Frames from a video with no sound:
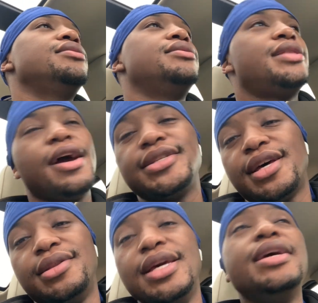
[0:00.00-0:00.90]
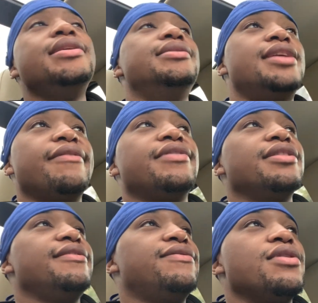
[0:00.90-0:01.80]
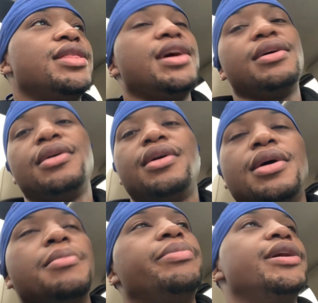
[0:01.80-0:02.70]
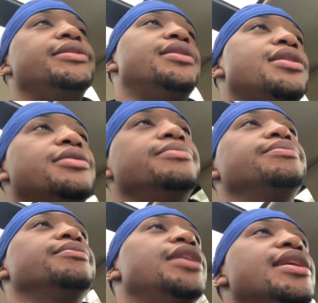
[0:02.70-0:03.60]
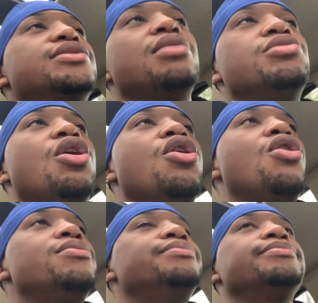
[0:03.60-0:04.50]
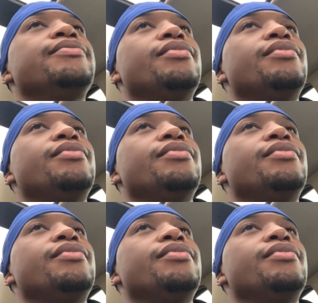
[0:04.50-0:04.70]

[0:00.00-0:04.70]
There's a need definitely for that. But yeah, so I'm gonna go home.